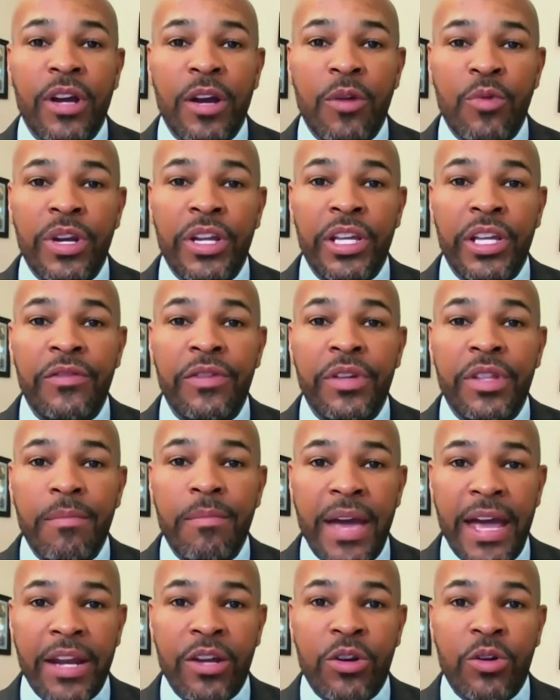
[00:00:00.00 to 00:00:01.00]
I want to give you the
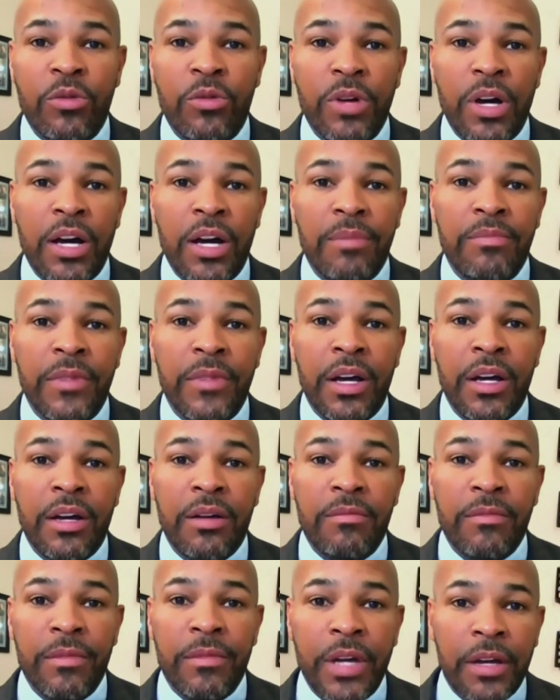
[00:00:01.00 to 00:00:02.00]
medical
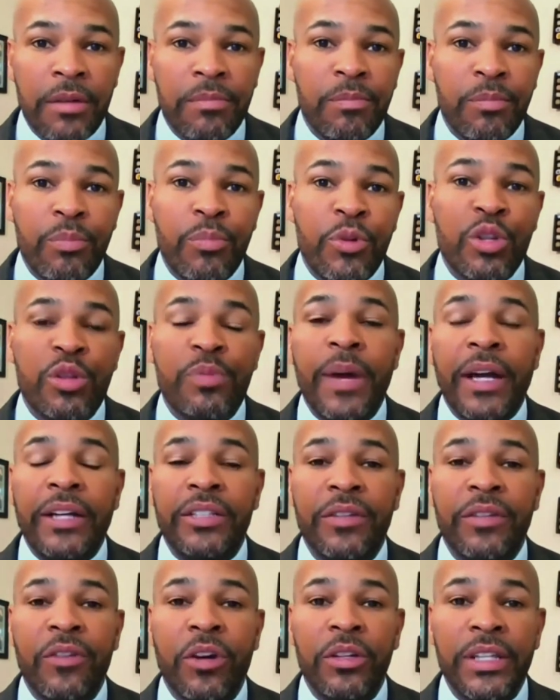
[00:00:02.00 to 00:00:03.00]

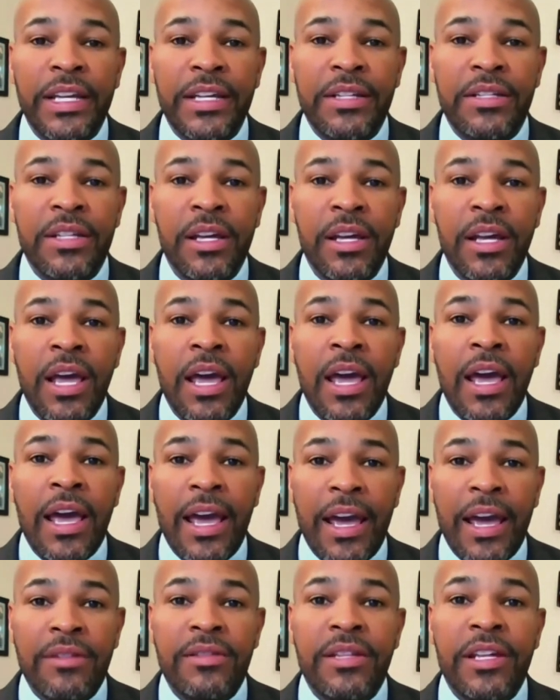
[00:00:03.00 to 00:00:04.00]
perspective on this.
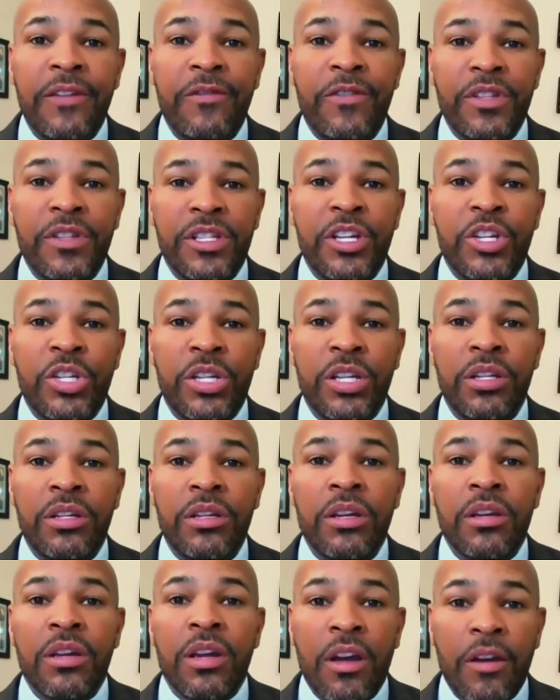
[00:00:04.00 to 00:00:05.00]
As a physician,
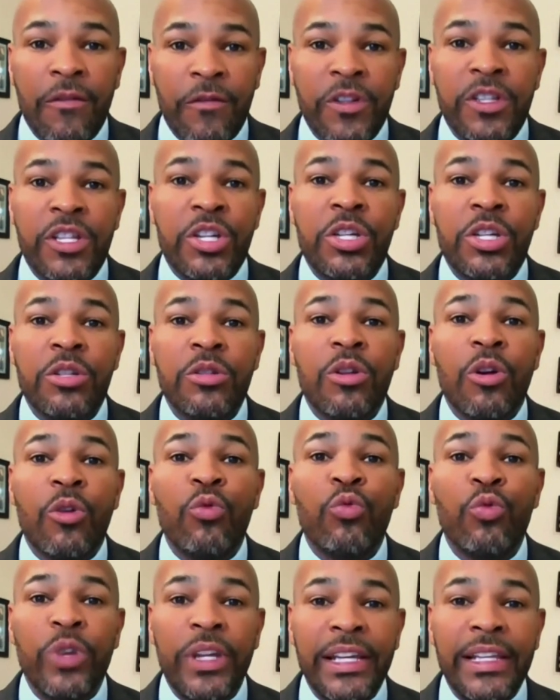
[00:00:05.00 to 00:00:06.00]
physicians are
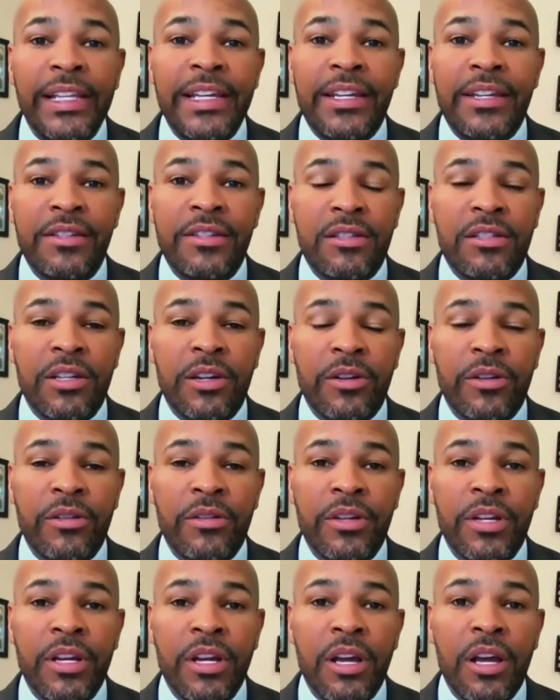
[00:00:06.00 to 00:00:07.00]
really
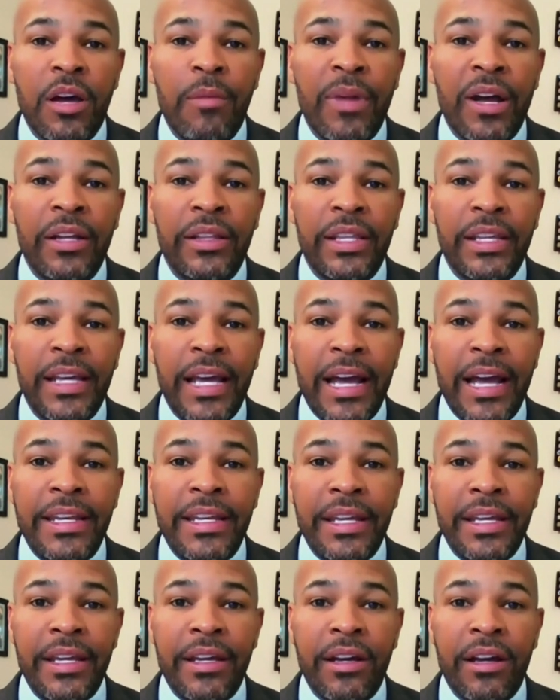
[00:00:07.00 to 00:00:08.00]
concerned about the
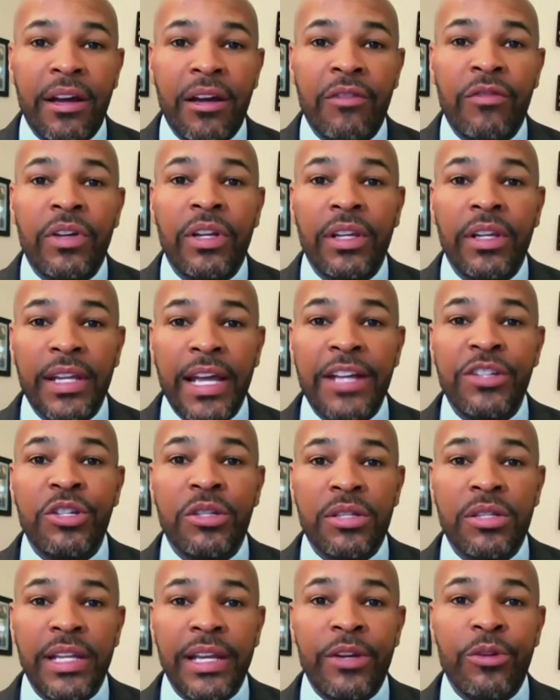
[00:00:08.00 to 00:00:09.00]
idea of
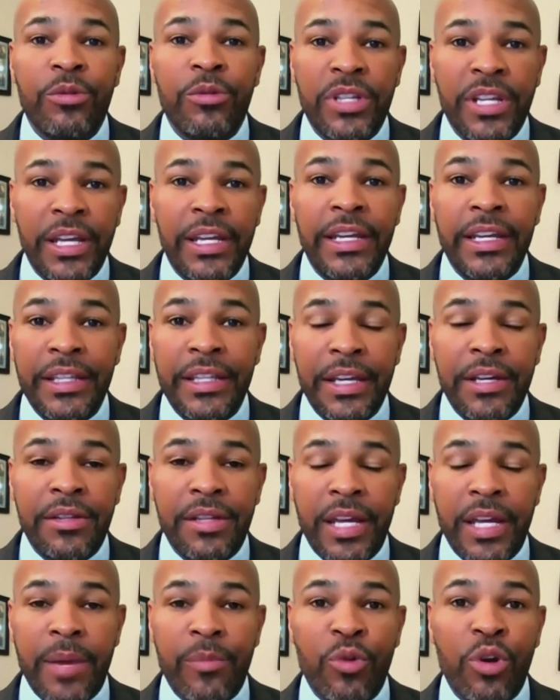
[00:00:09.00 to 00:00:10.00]
legislators getting in the
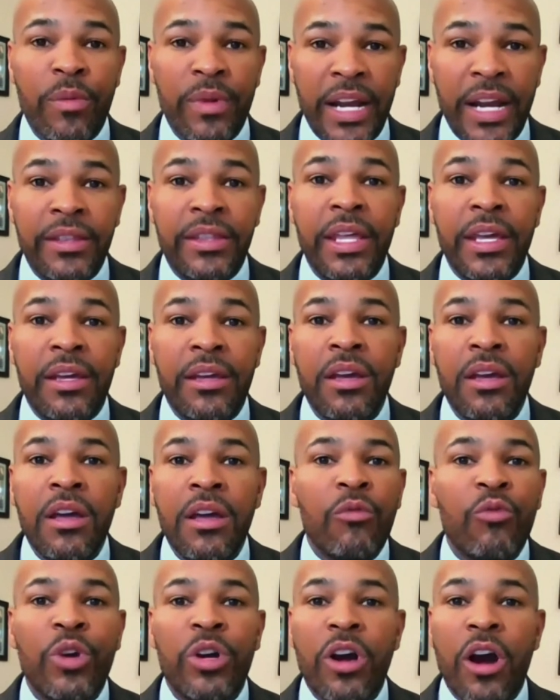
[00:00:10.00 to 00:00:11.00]
exam room. And I think
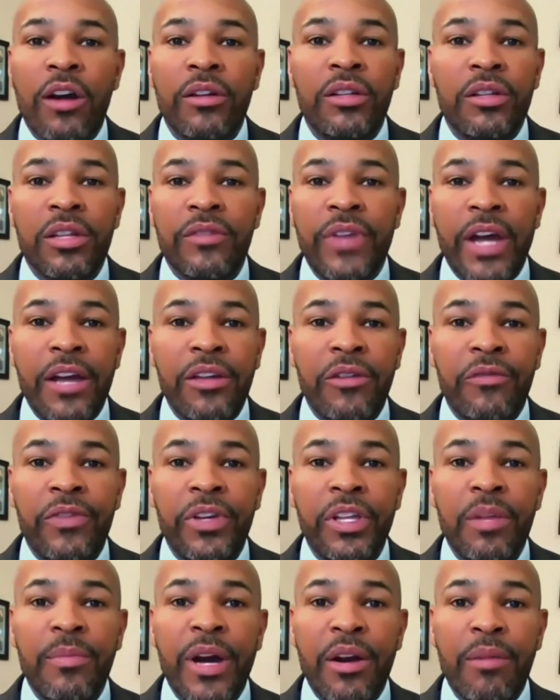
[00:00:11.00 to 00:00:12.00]
regardless of how you
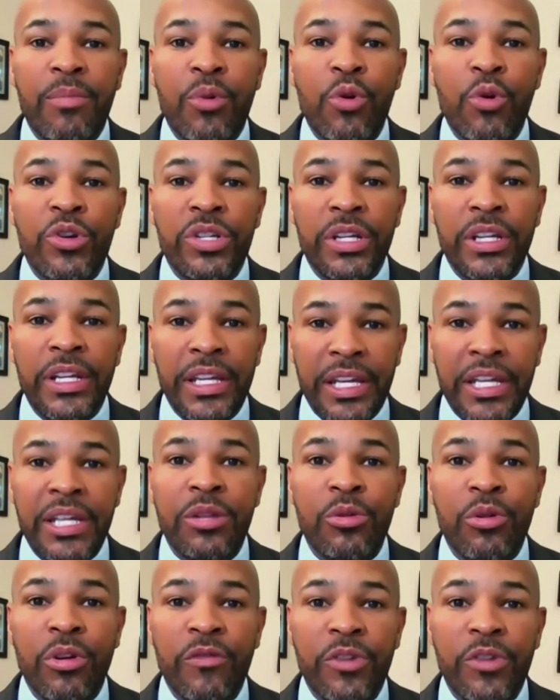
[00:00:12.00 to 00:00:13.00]
feel about abortion,
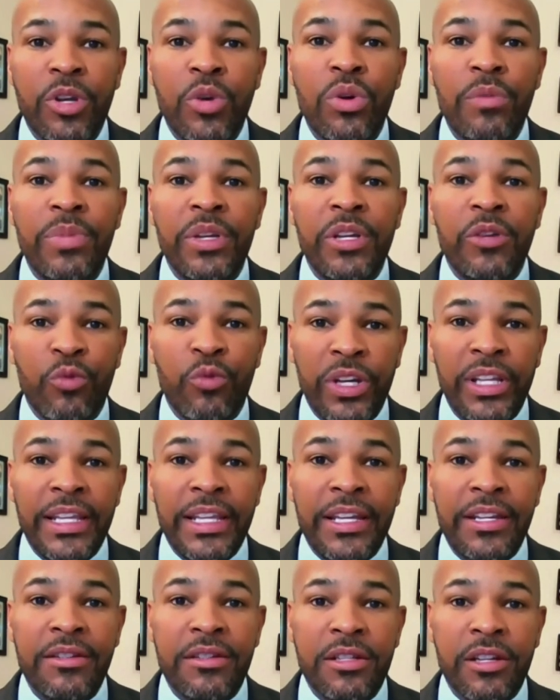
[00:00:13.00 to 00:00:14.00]
either of you would be really
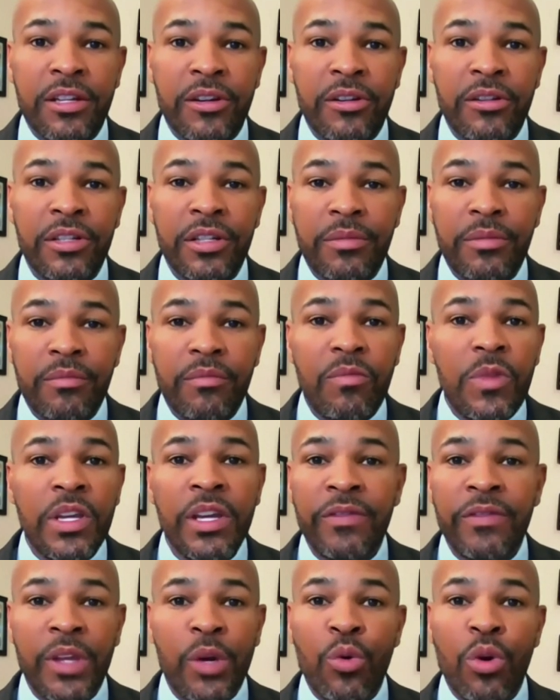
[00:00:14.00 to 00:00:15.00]
concerned
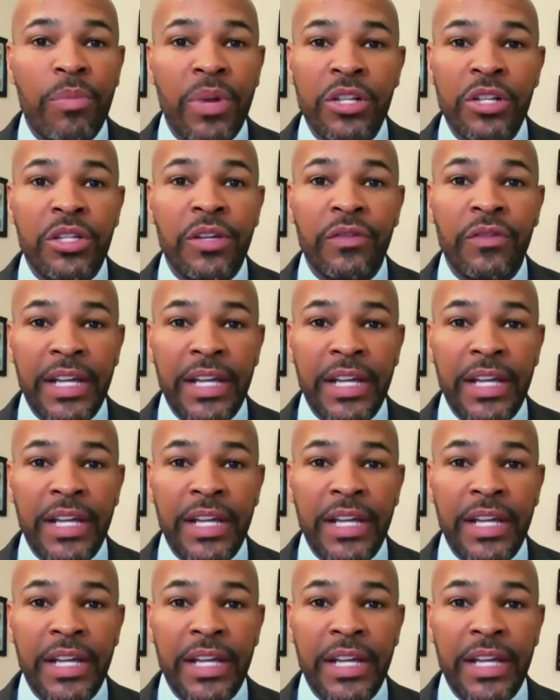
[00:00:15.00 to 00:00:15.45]
if there were a bunch of